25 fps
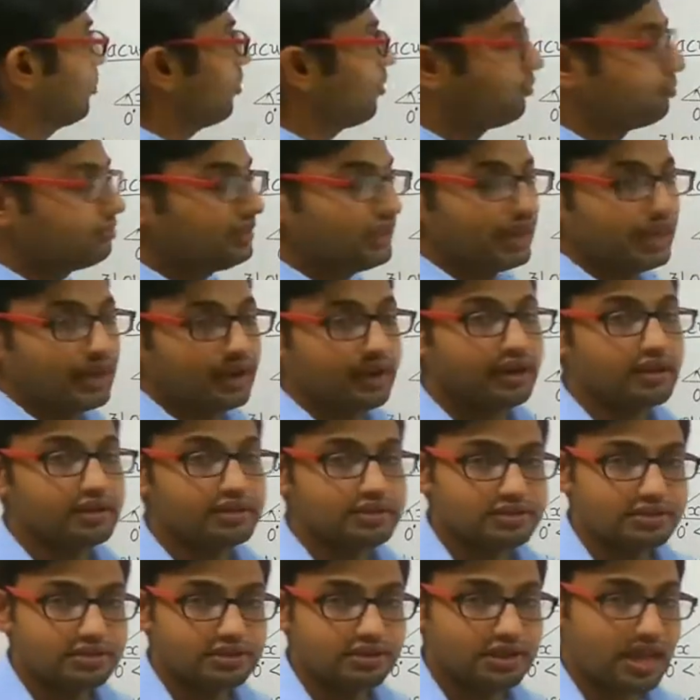of the
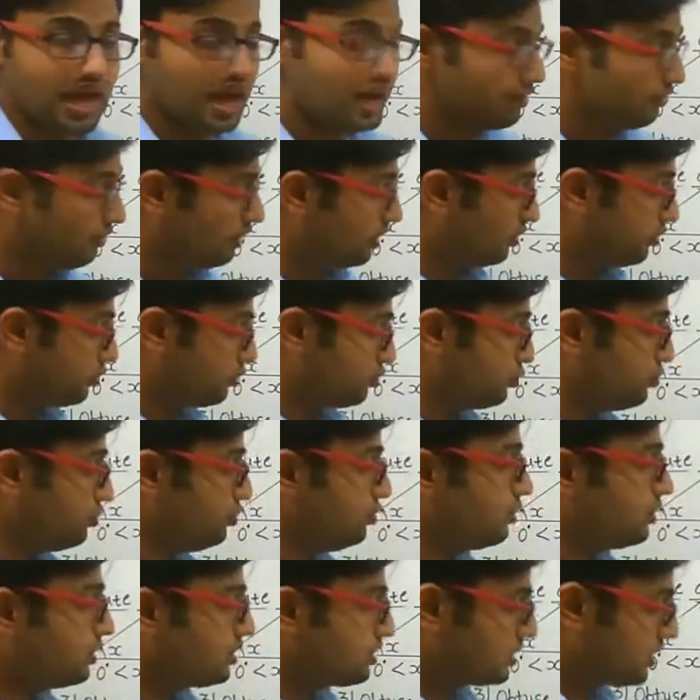angles that we have
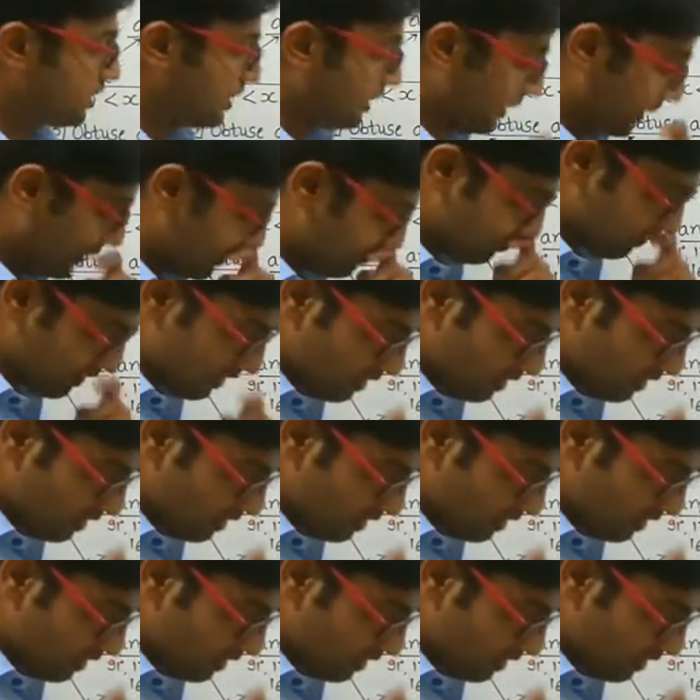to study.